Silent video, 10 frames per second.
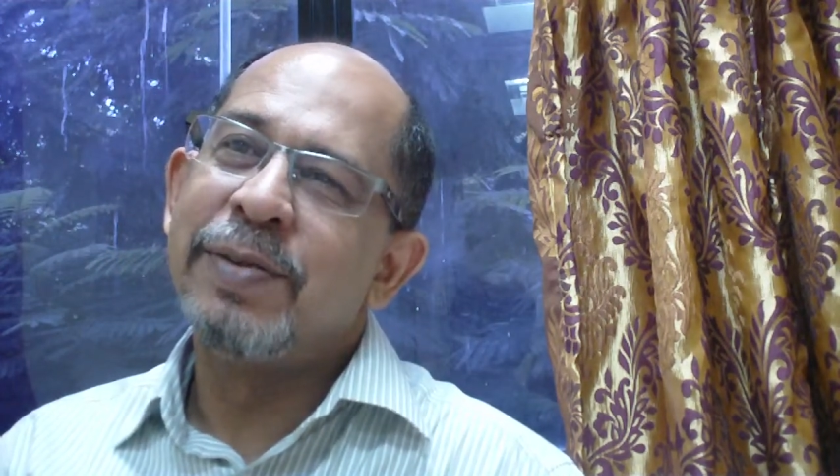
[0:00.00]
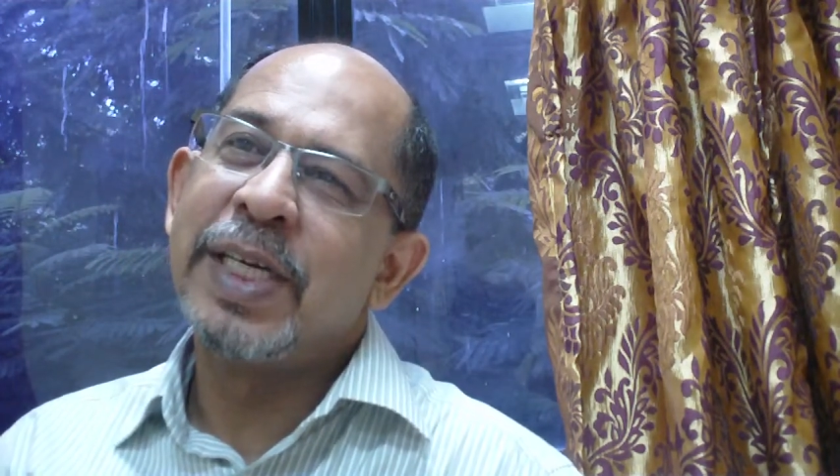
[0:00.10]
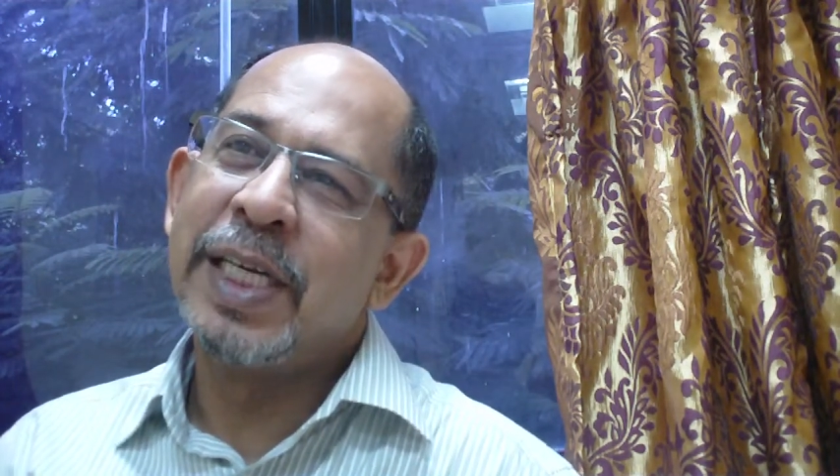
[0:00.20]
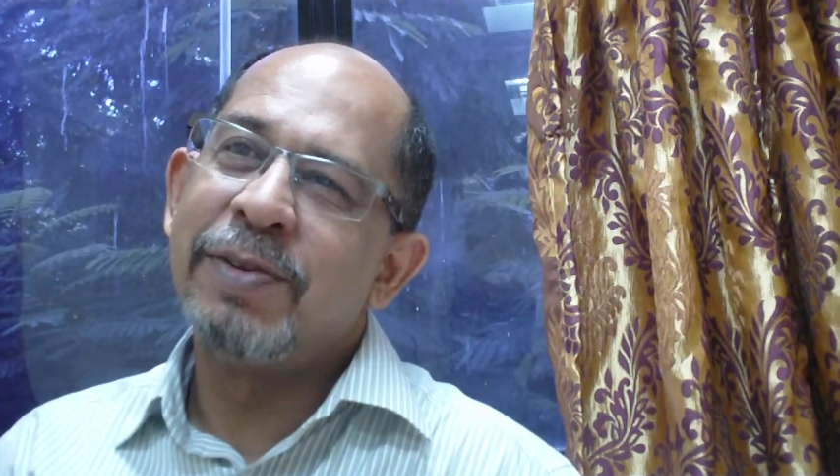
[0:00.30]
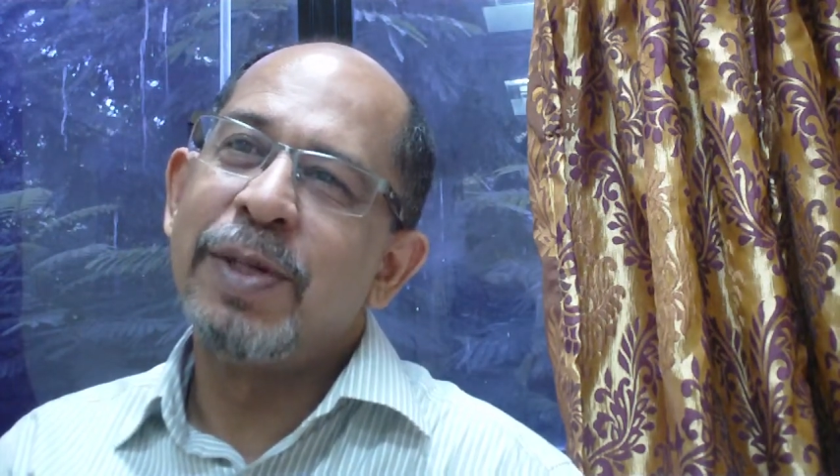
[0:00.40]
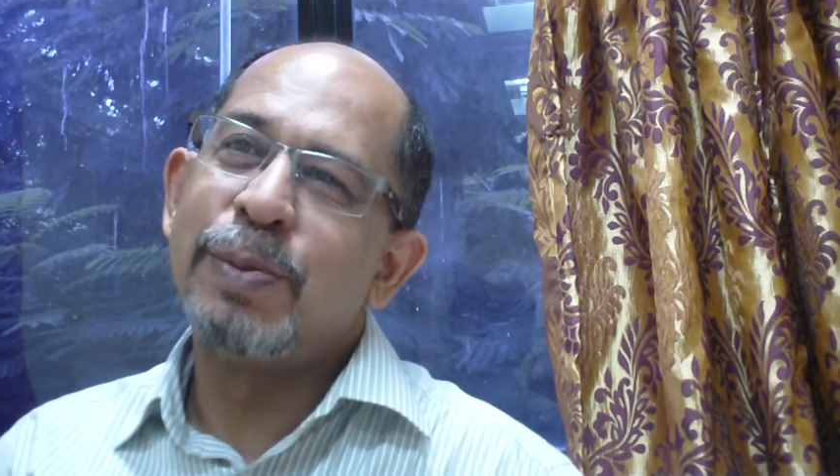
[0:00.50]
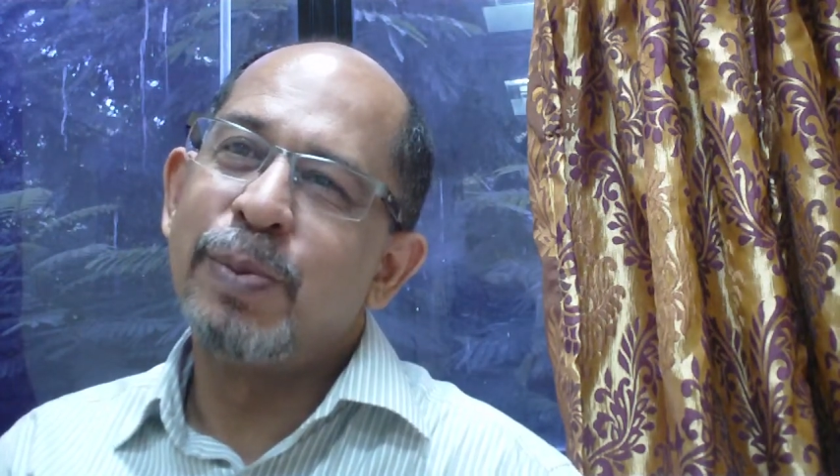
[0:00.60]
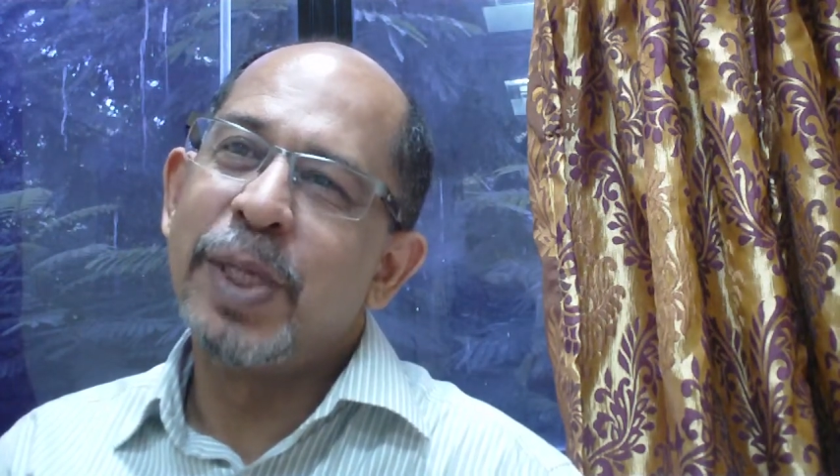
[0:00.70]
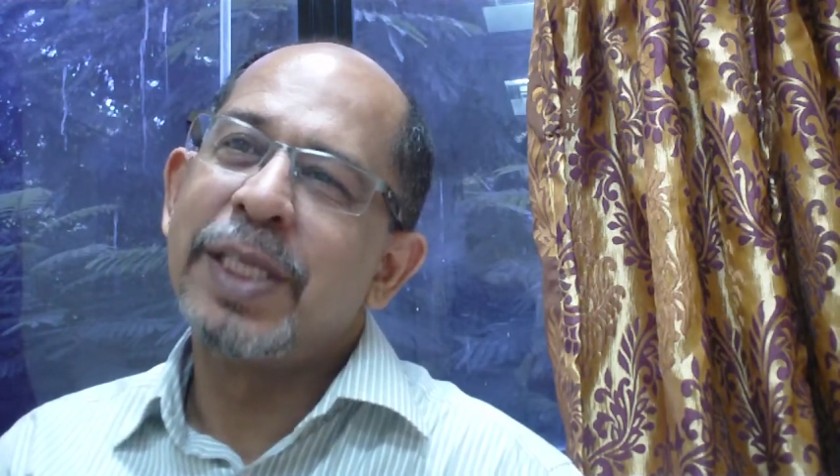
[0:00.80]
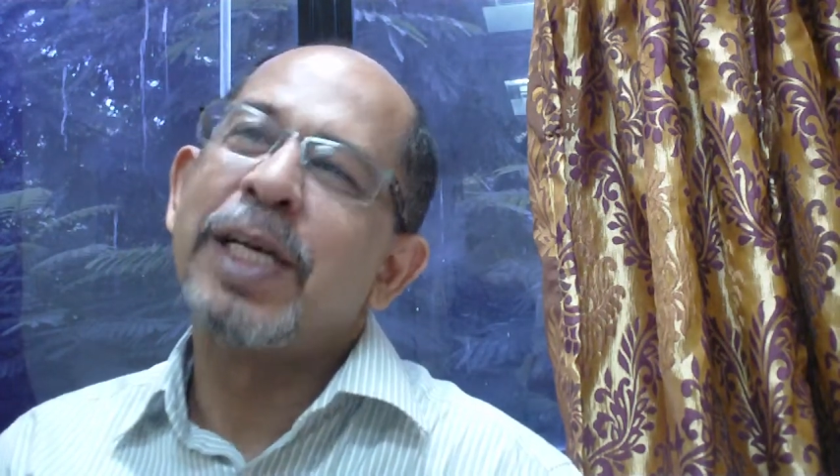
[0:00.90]
were
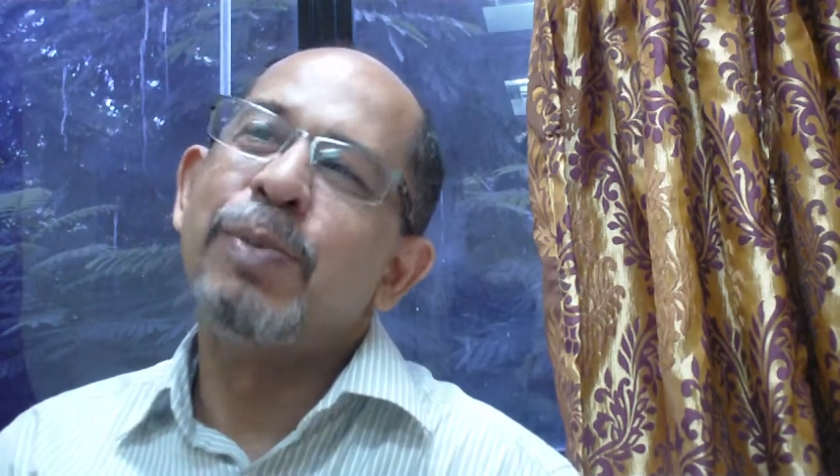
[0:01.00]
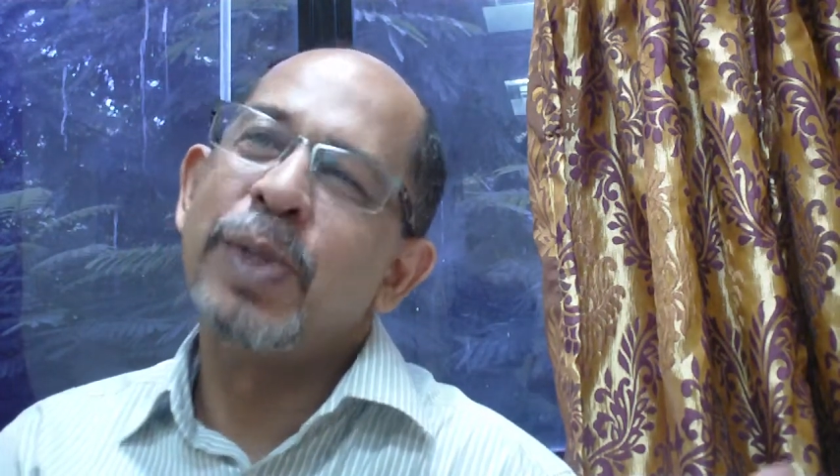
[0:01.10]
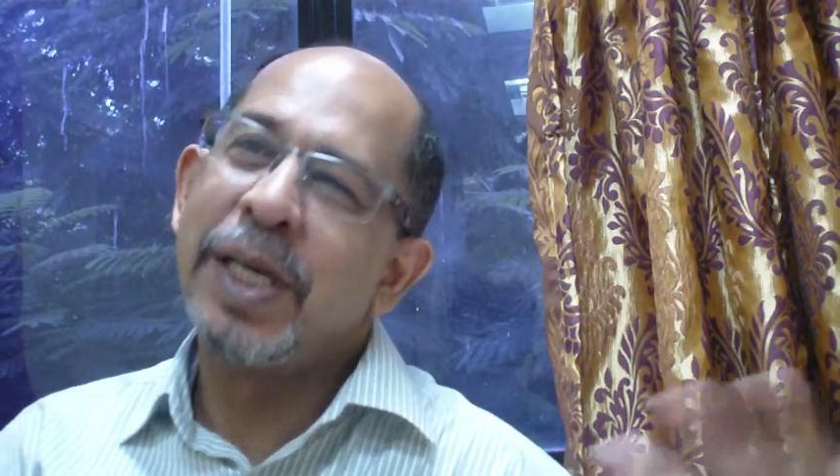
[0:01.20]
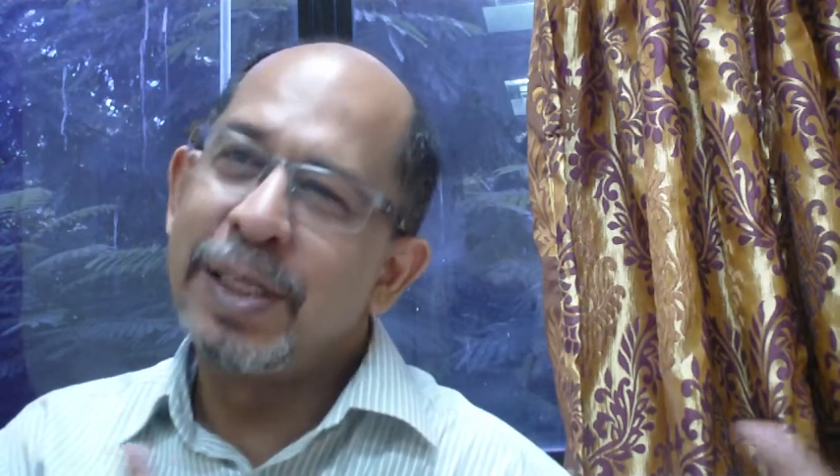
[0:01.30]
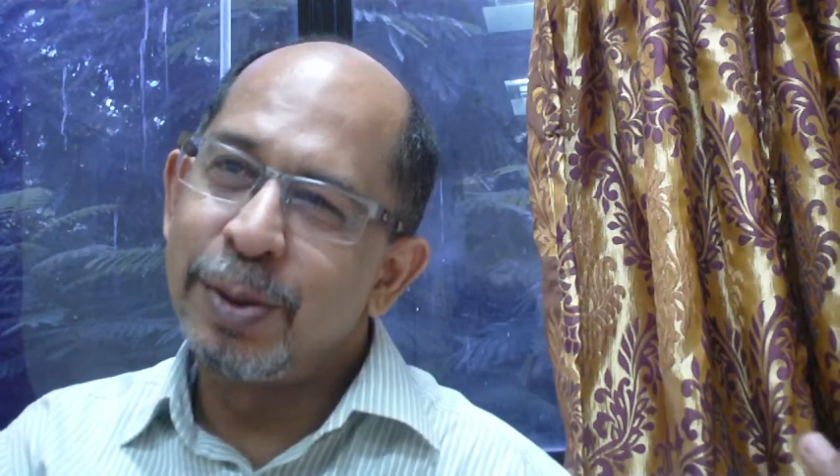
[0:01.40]
developed by the company I